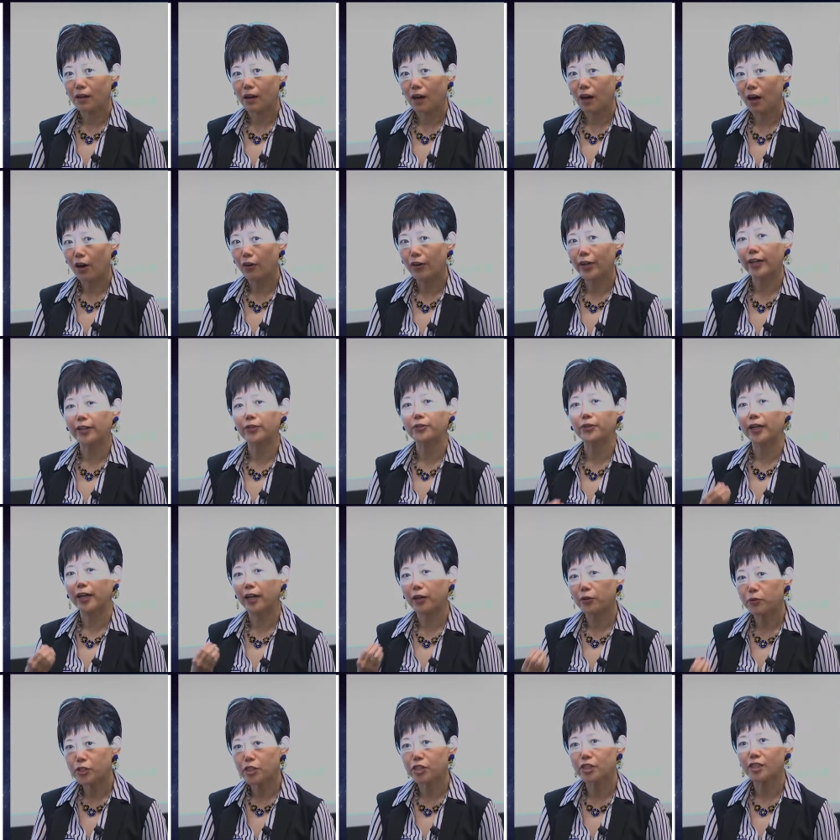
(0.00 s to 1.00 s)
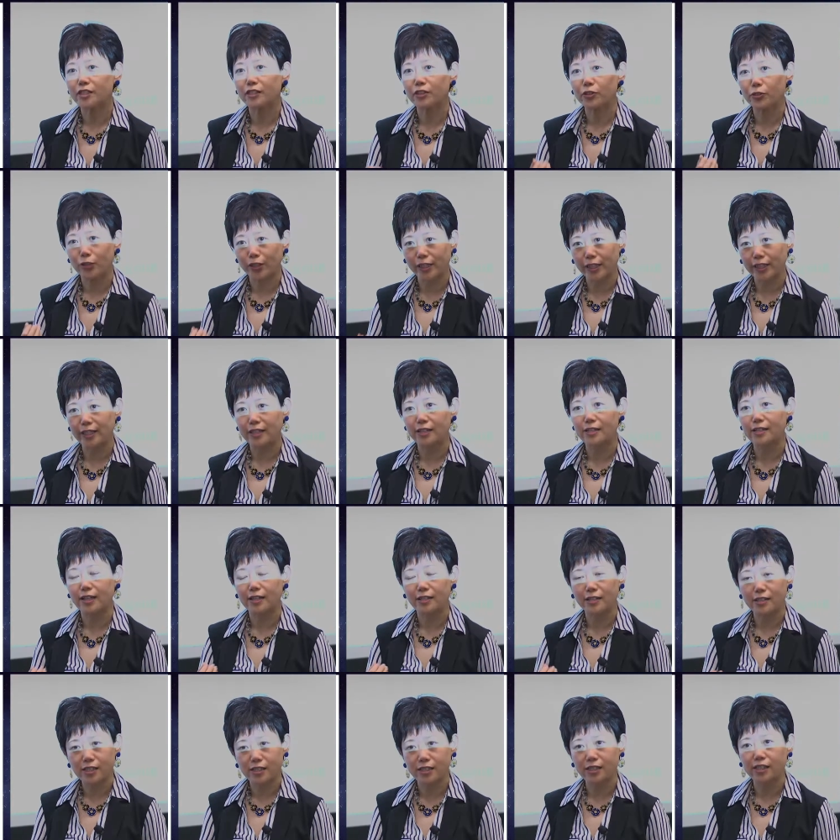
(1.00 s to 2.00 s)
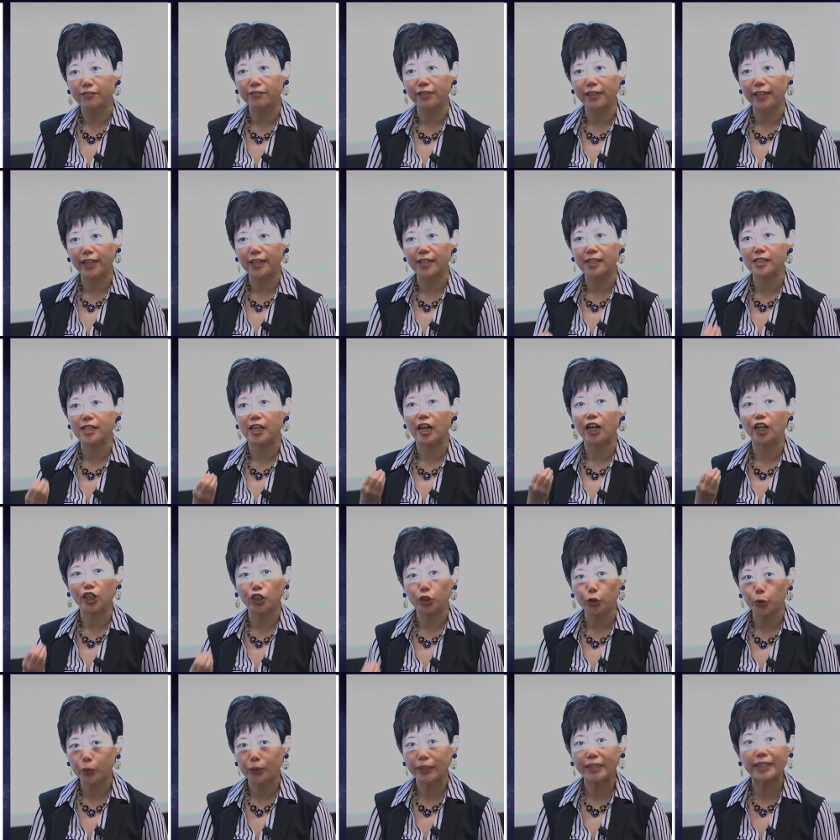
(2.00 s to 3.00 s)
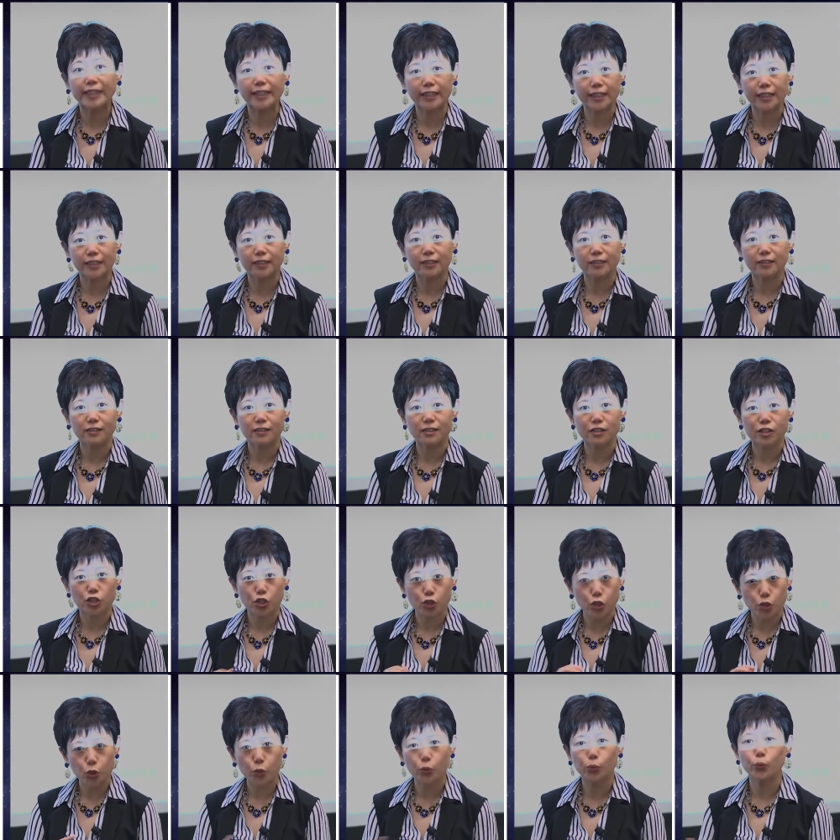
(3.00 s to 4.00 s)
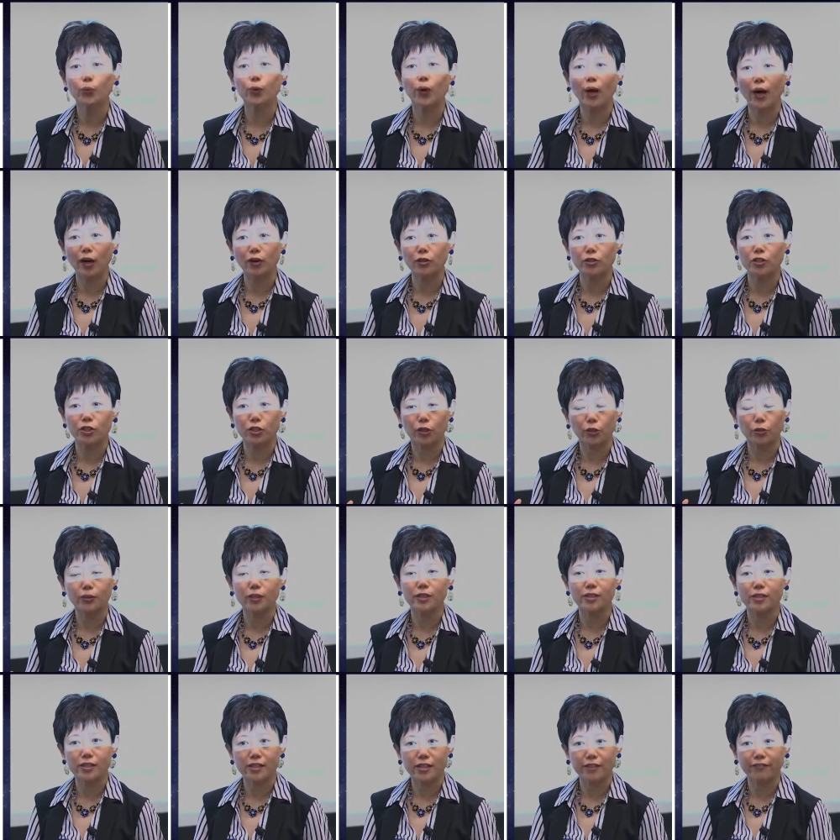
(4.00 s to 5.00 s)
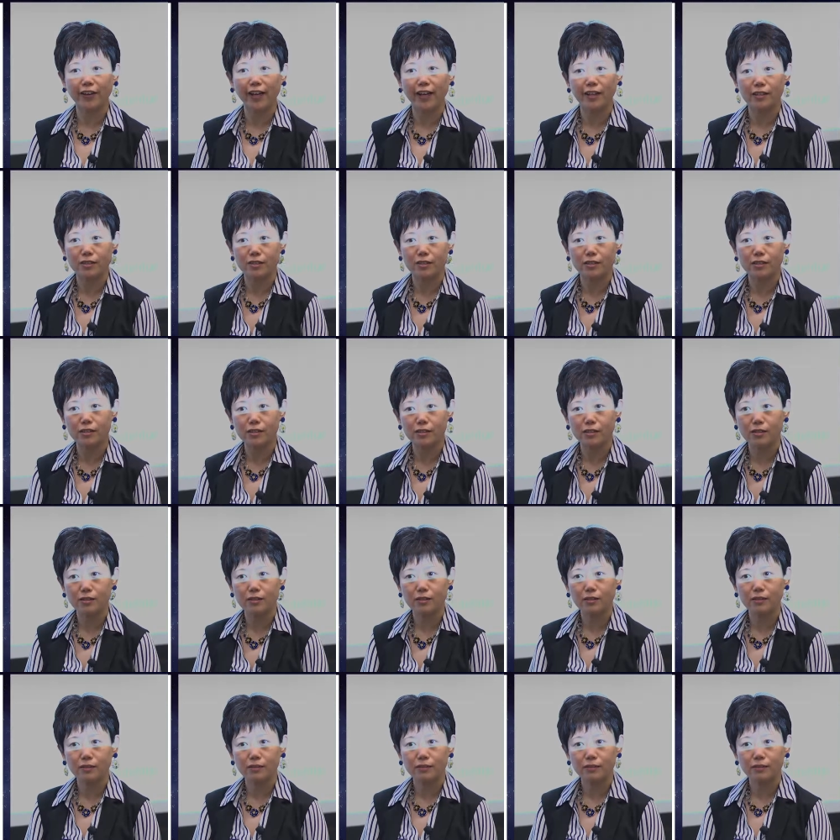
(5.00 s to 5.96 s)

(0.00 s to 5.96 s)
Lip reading: How can you guarantee your keys and certificates are unique throughout all these devices?